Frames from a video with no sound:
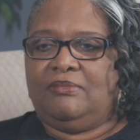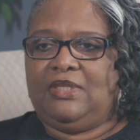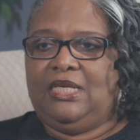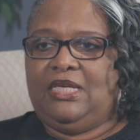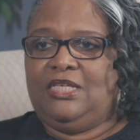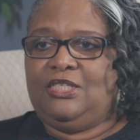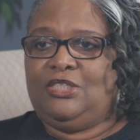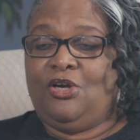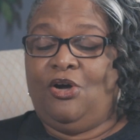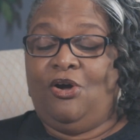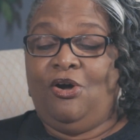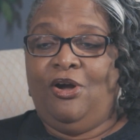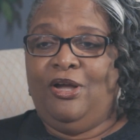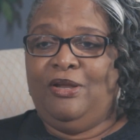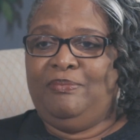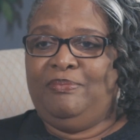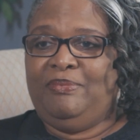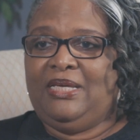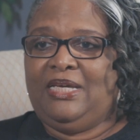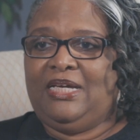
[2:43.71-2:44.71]
It's
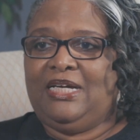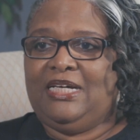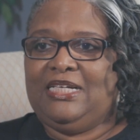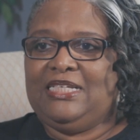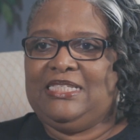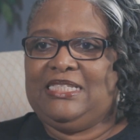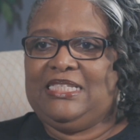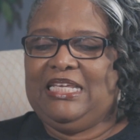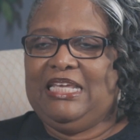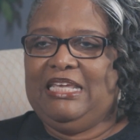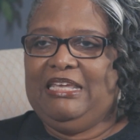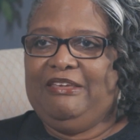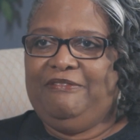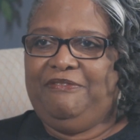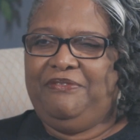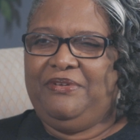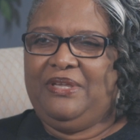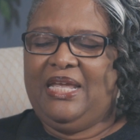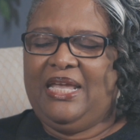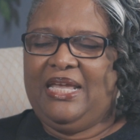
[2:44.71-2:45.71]
hard because
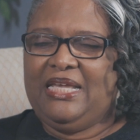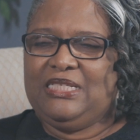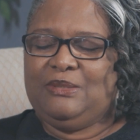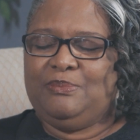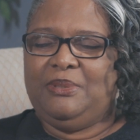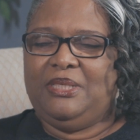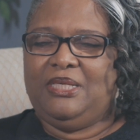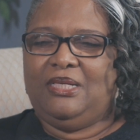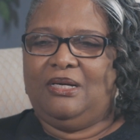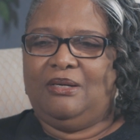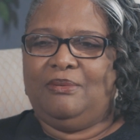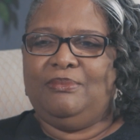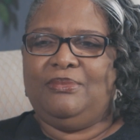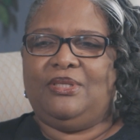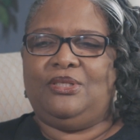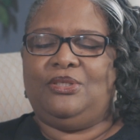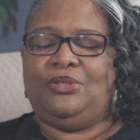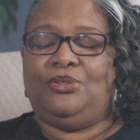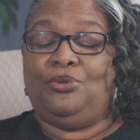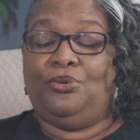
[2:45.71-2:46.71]
if it has become
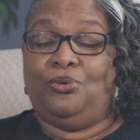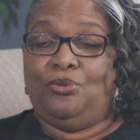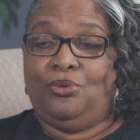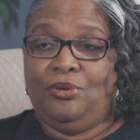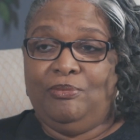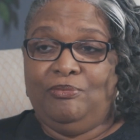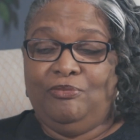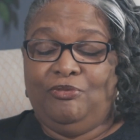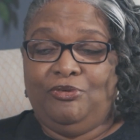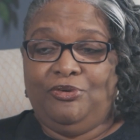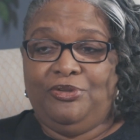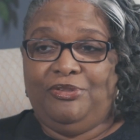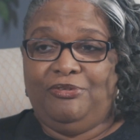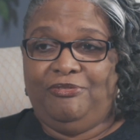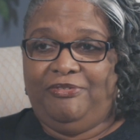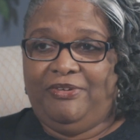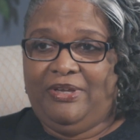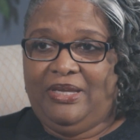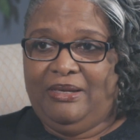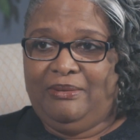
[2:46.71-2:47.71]
the norm for the
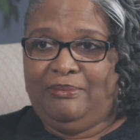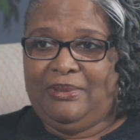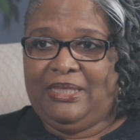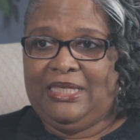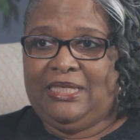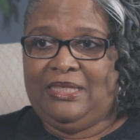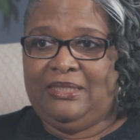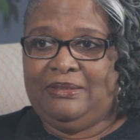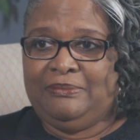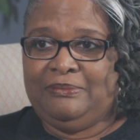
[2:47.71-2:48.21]
family,